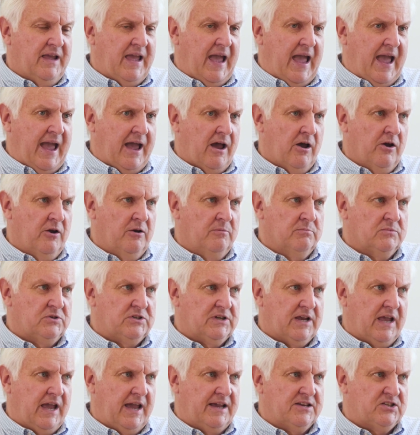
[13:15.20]
care
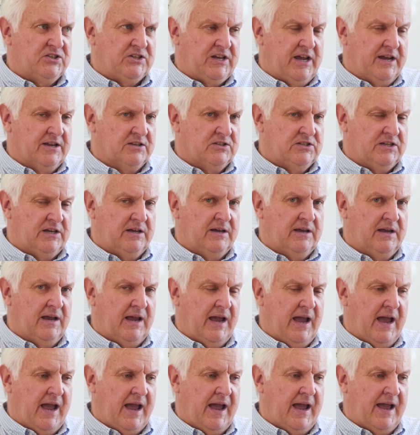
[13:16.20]
homes, the care sector
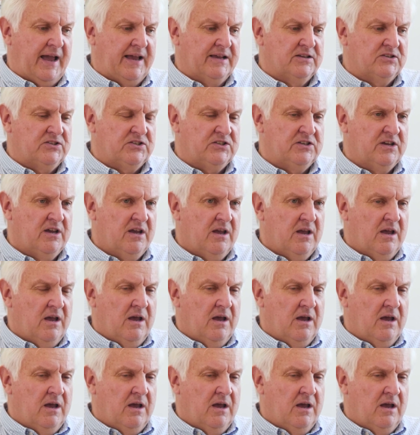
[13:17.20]
has